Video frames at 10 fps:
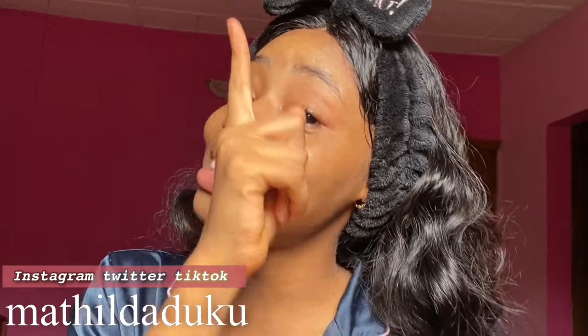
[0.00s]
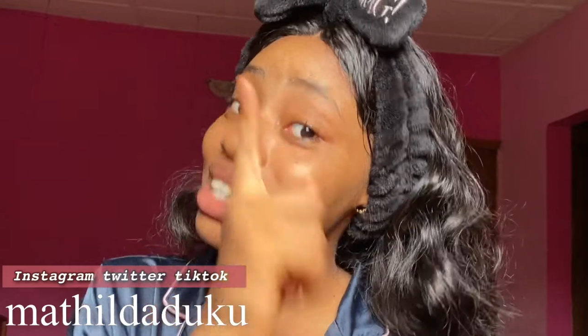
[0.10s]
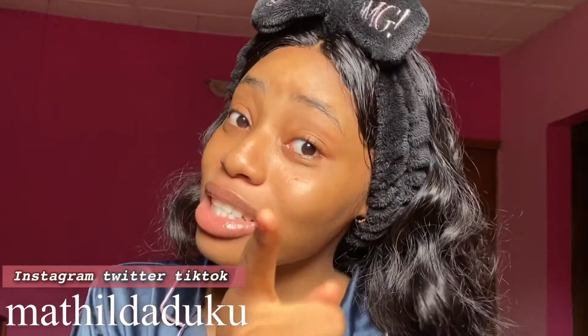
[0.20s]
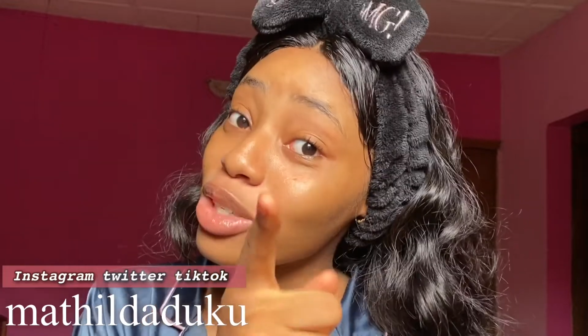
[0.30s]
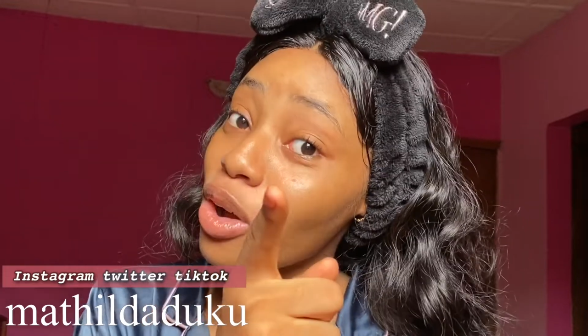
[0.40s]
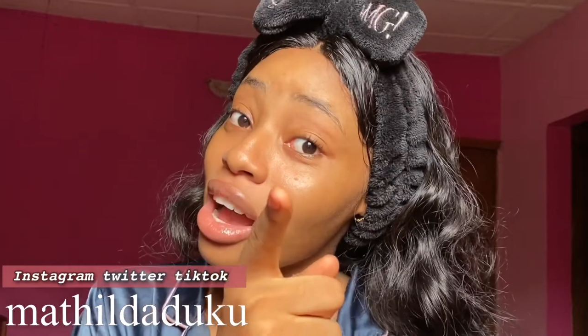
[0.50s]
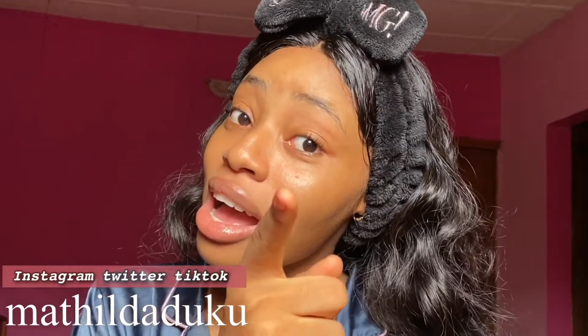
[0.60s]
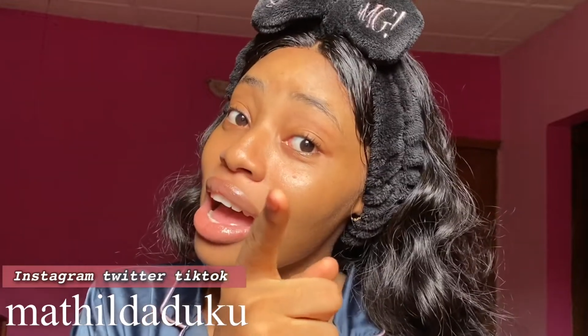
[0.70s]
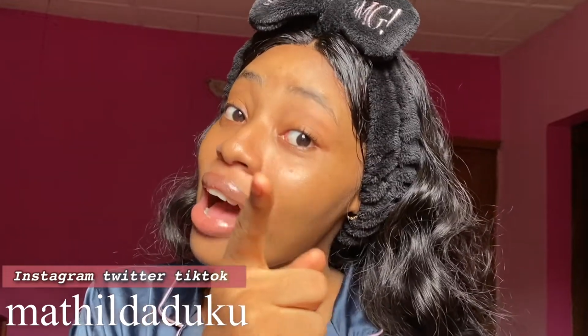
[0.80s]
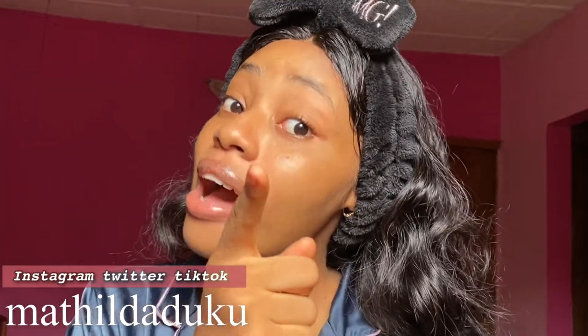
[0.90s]
TikTok
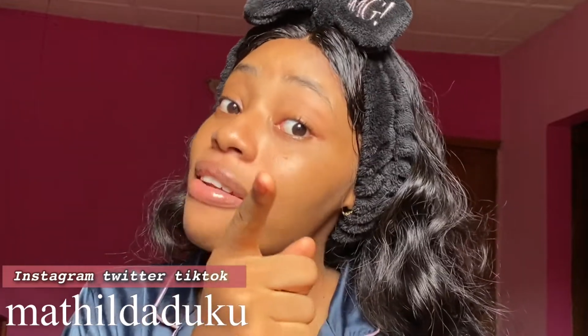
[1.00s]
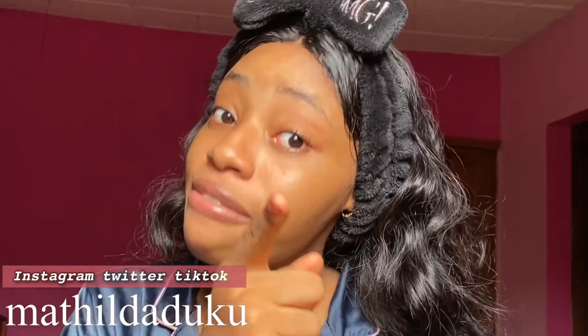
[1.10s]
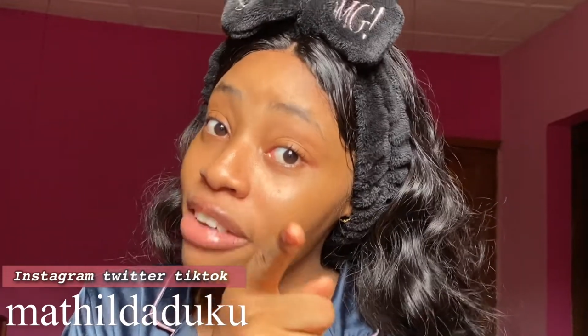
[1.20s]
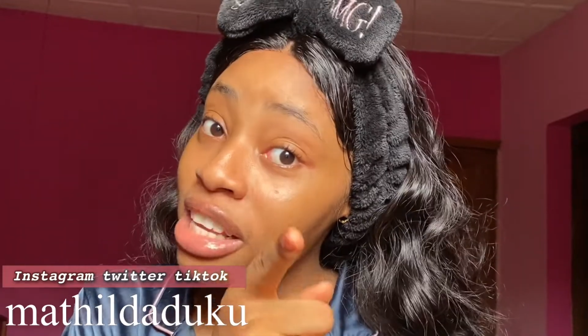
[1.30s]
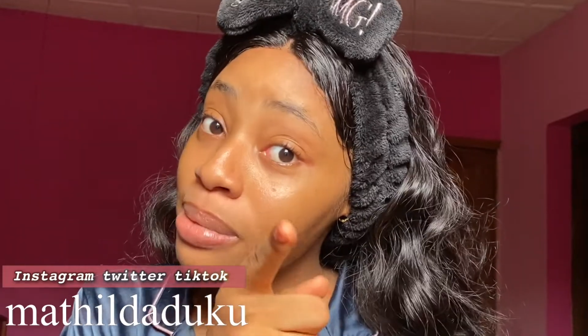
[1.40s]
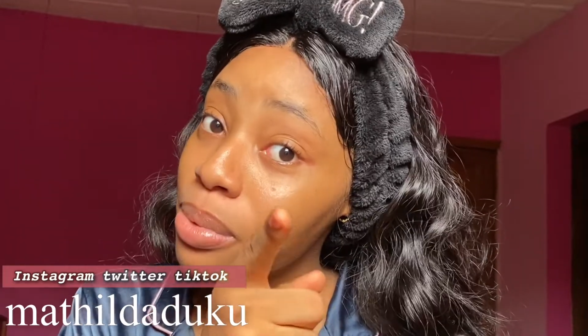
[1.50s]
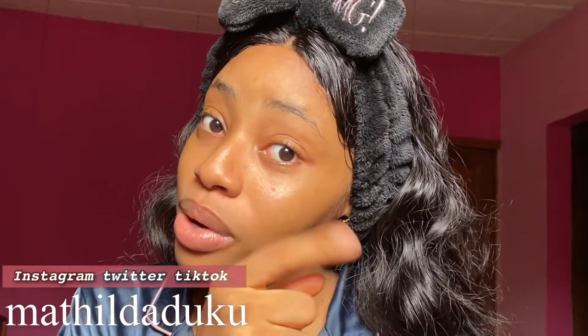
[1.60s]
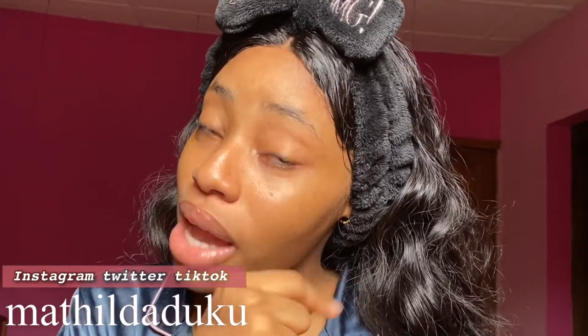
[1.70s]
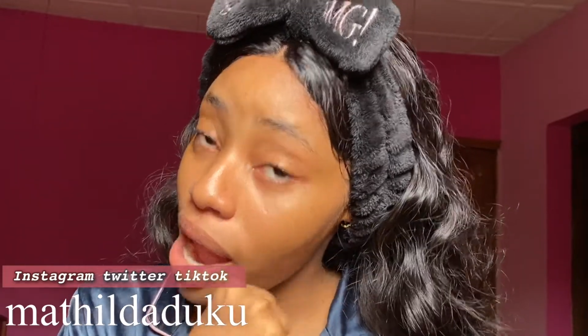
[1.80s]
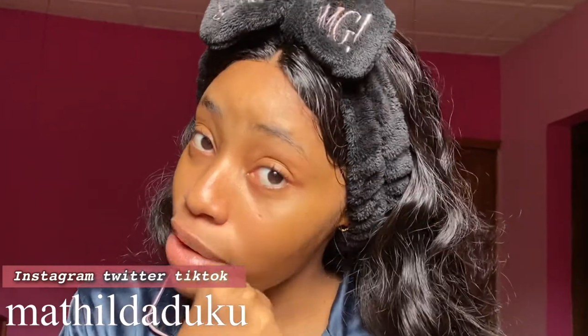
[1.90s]
and
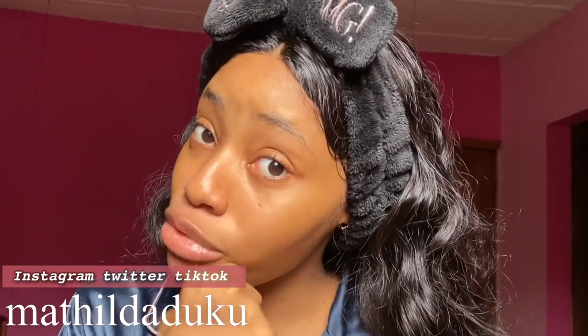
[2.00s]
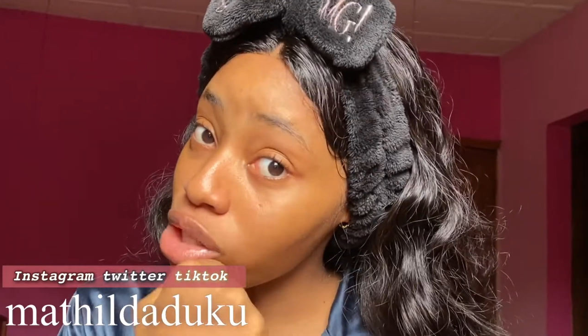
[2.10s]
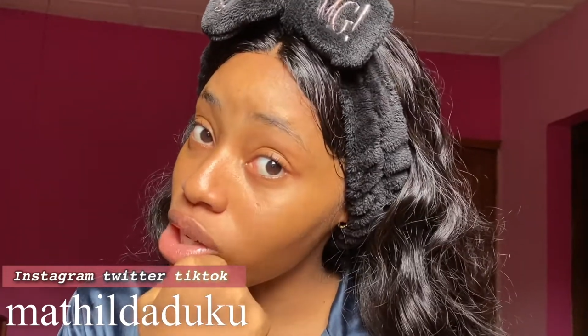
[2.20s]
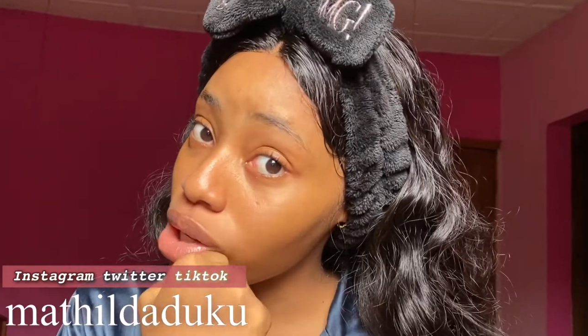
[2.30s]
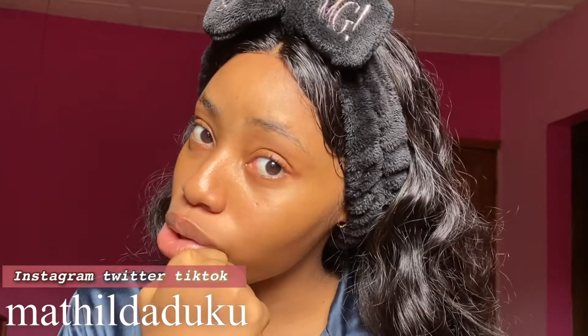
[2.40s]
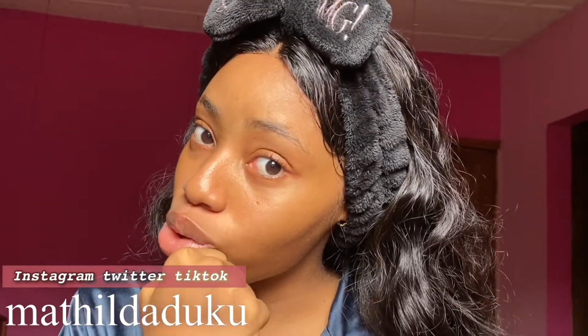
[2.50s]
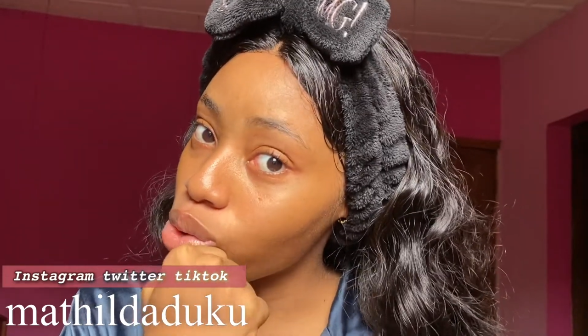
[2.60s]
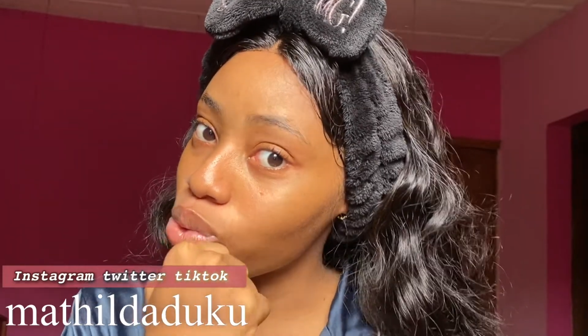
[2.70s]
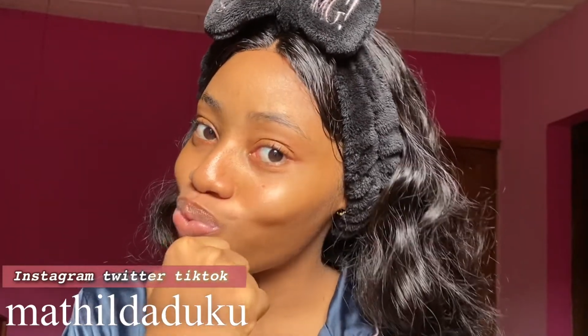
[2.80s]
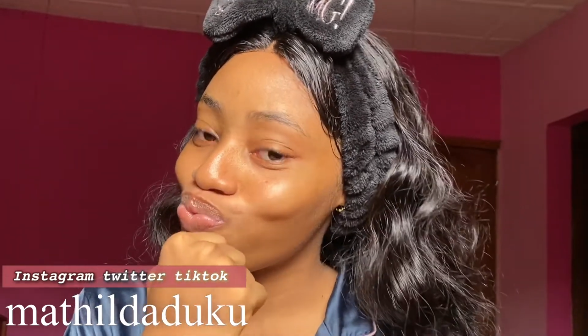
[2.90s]
Facebook every day.
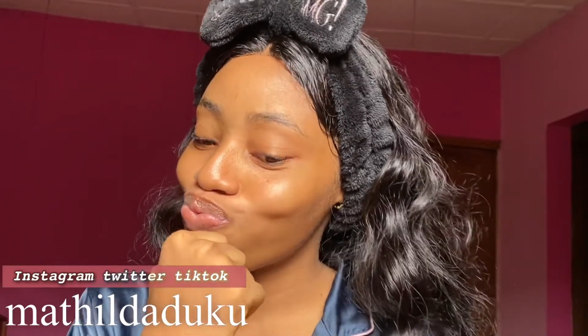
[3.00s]
So